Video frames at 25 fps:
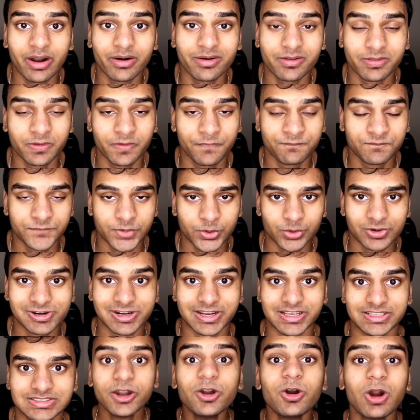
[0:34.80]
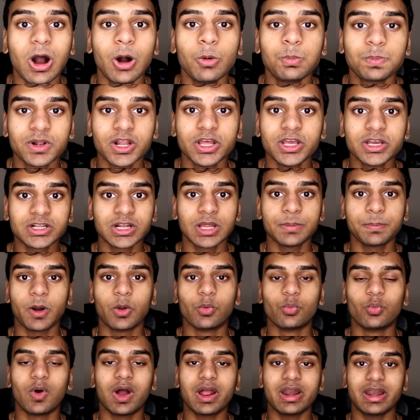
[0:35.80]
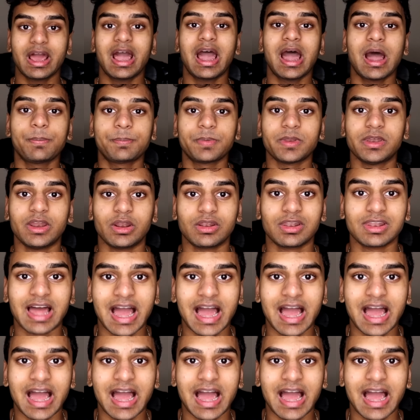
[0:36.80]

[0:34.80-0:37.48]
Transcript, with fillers: out of the forest. Here, I'll play a clip on what happened